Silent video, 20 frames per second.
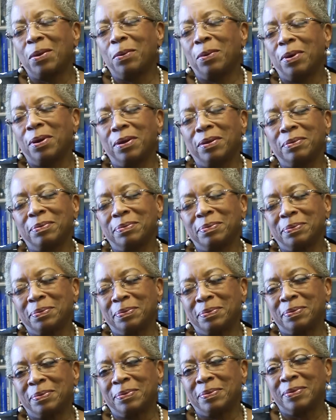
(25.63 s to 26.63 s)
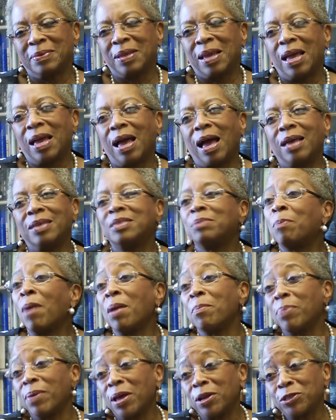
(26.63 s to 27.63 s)
to join us. It's my
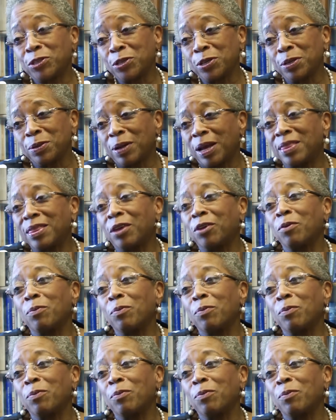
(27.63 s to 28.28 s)
pleasure. I think